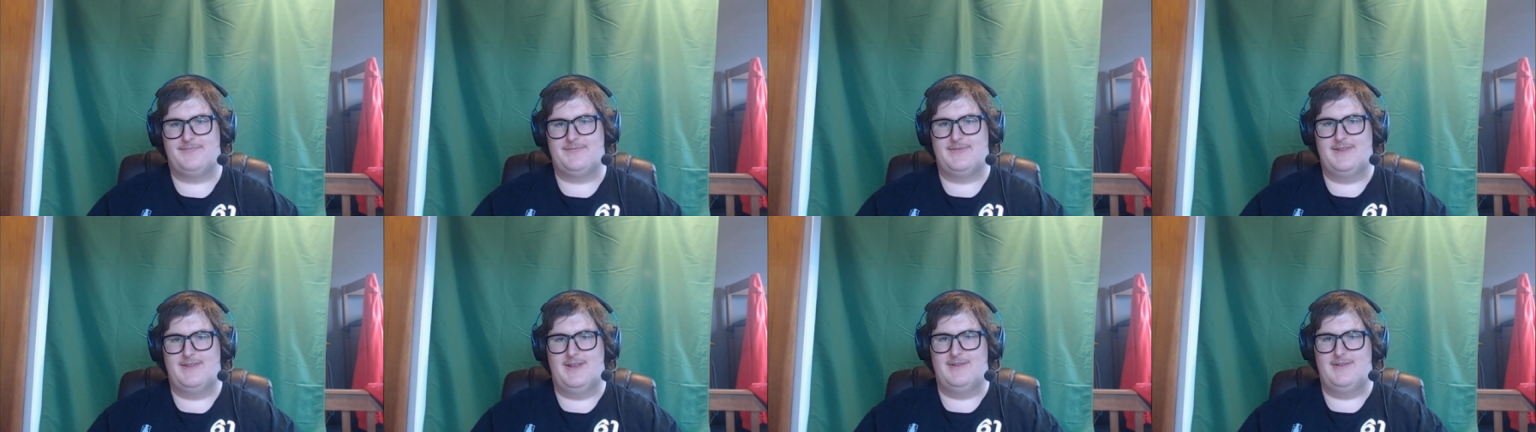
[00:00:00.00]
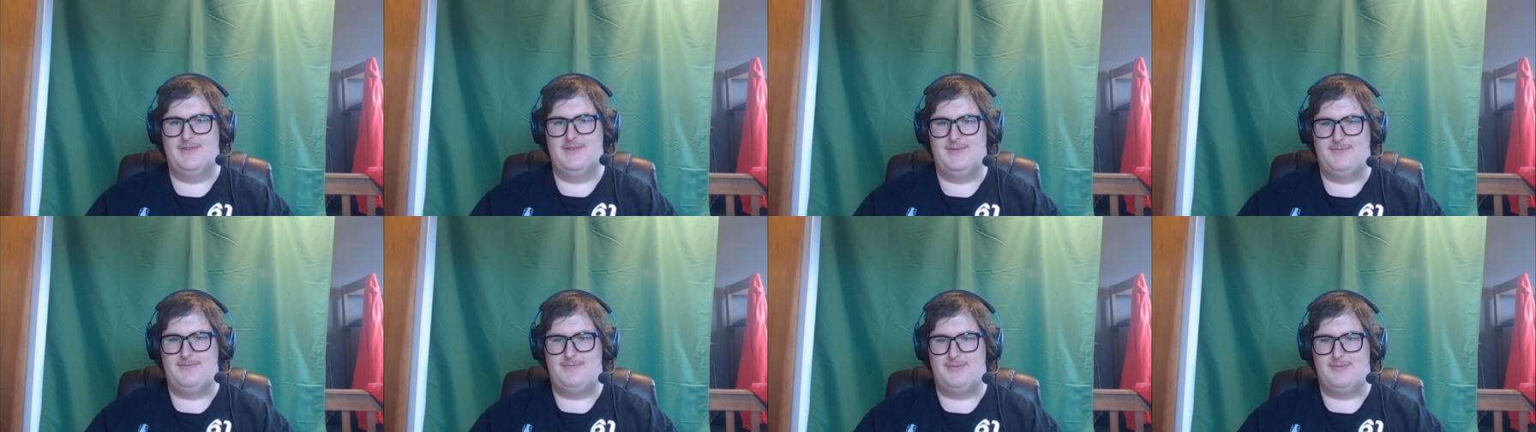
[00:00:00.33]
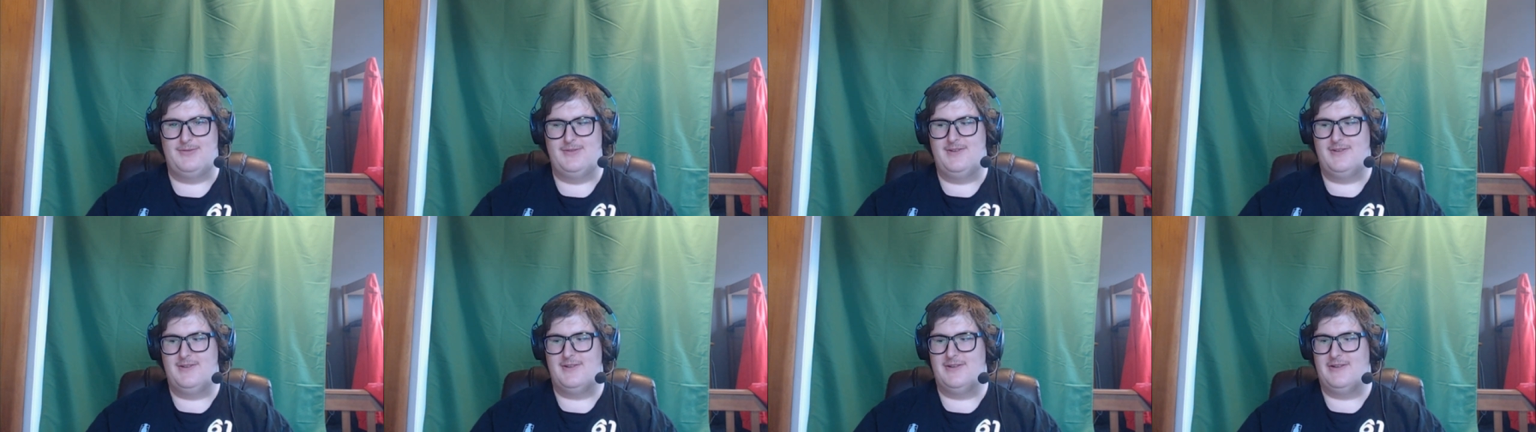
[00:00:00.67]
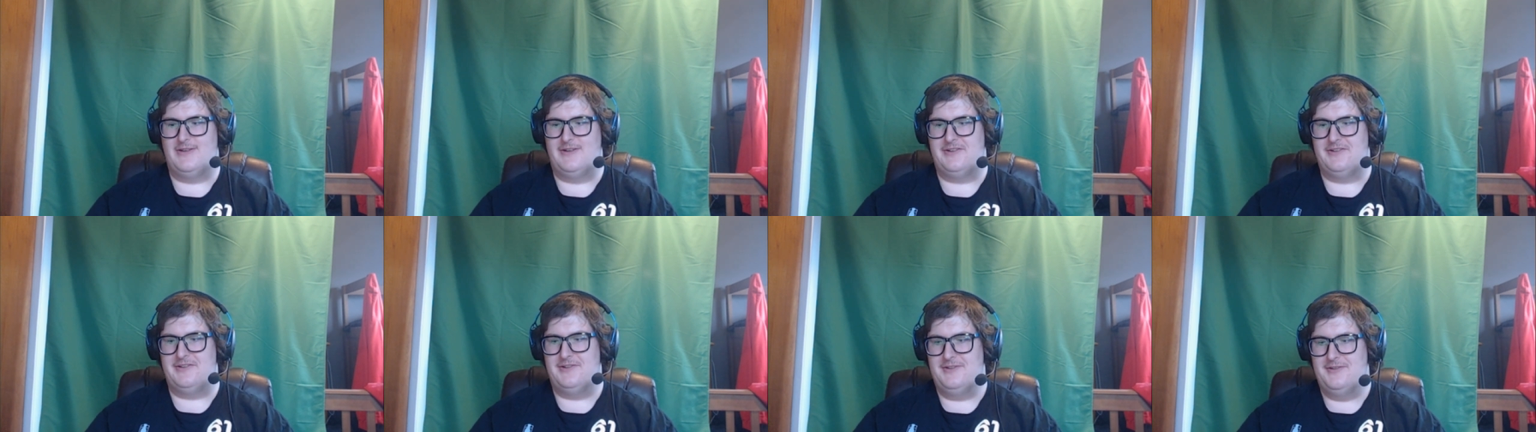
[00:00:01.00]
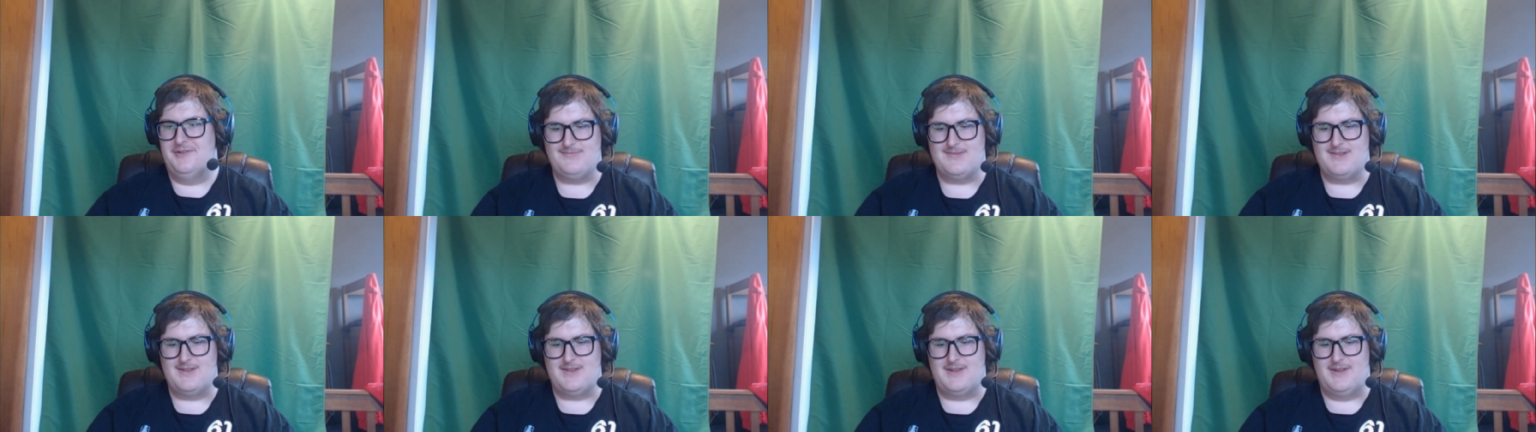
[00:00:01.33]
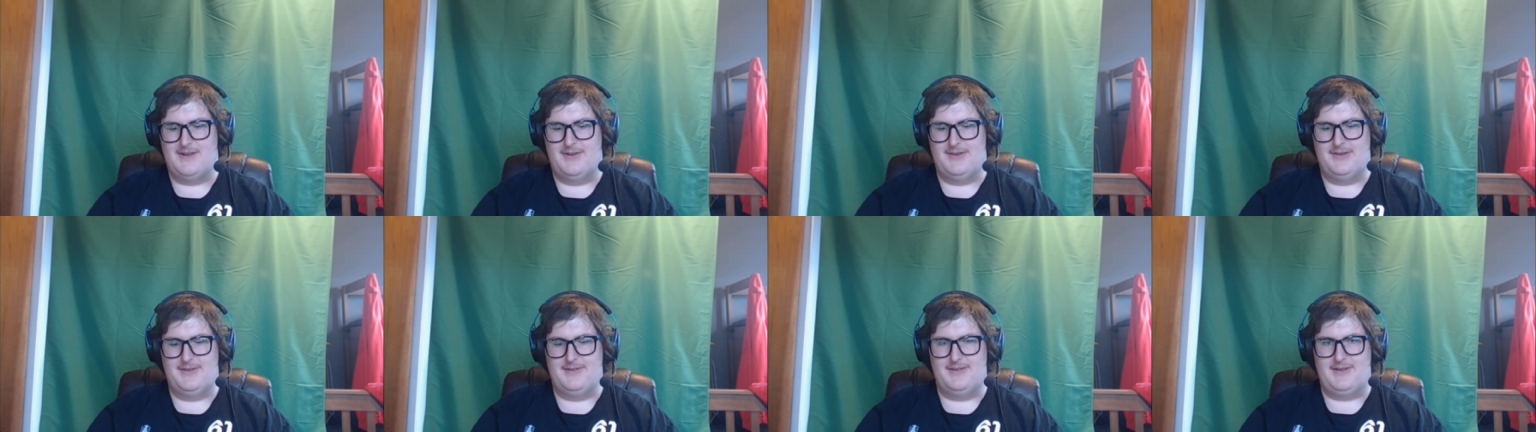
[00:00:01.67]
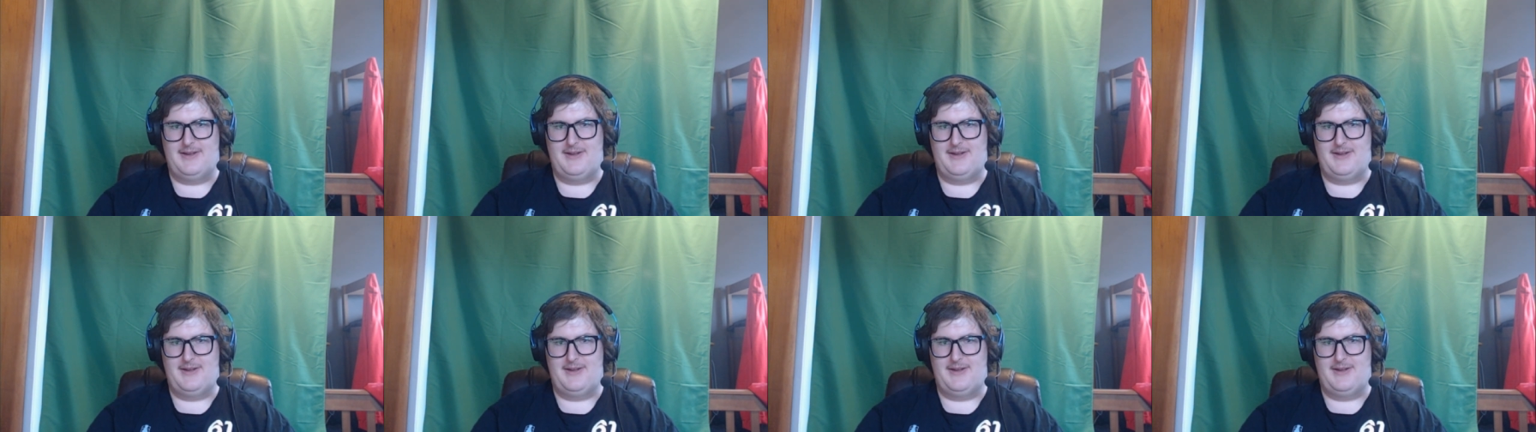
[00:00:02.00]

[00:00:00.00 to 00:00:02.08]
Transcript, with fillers: That was pretty good. I